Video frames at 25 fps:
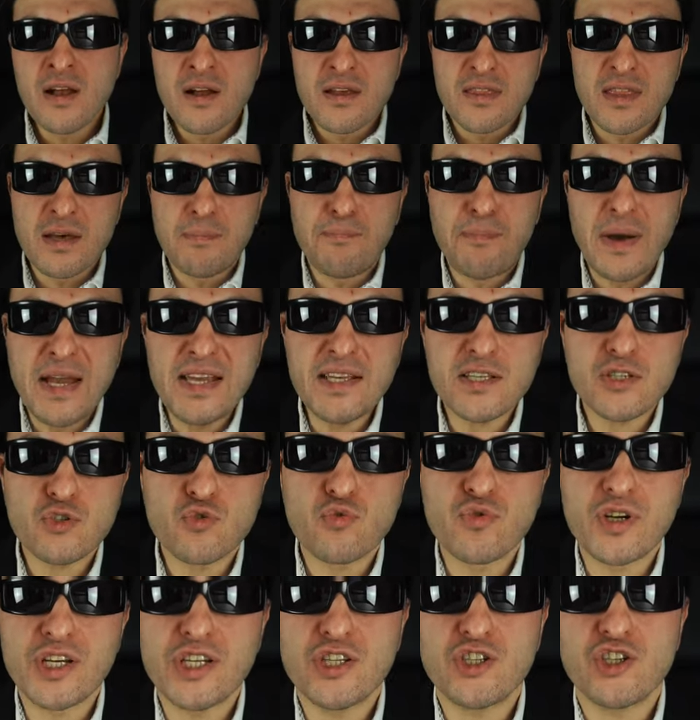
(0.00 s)
The bass
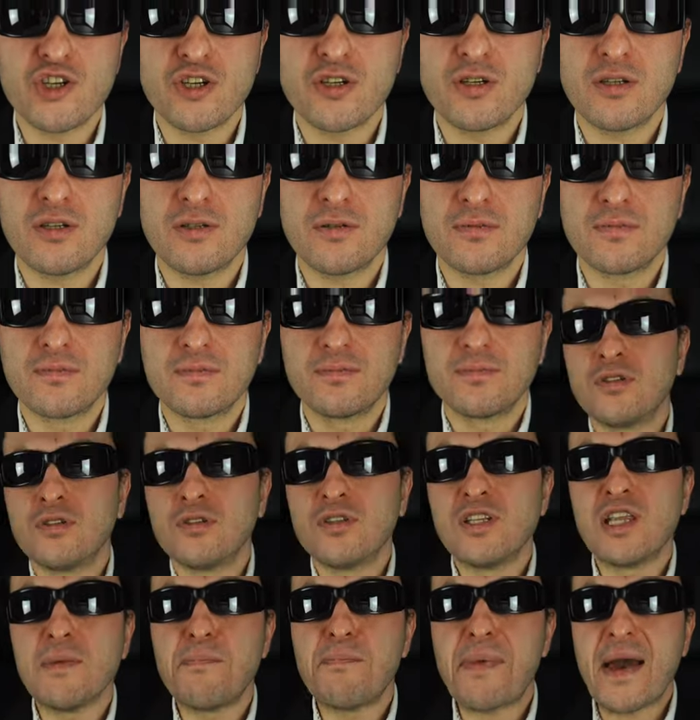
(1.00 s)
region,
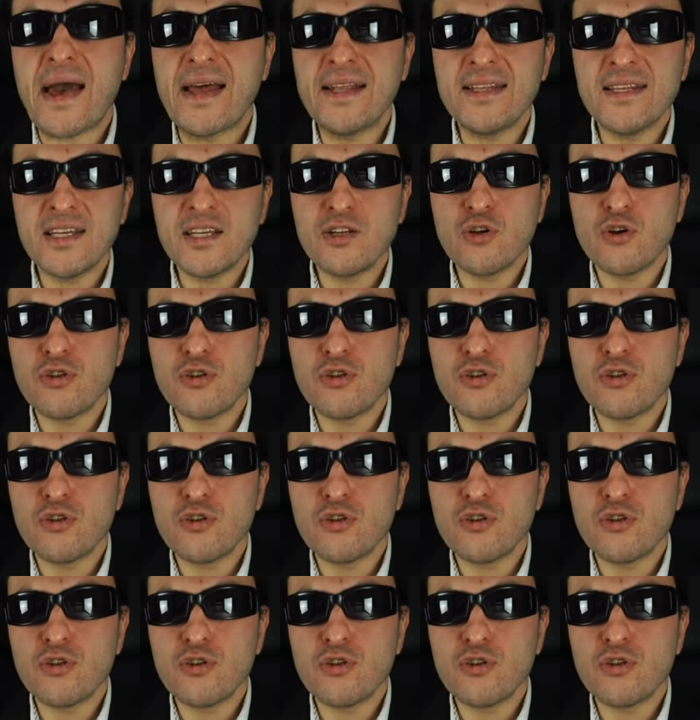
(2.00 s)
depending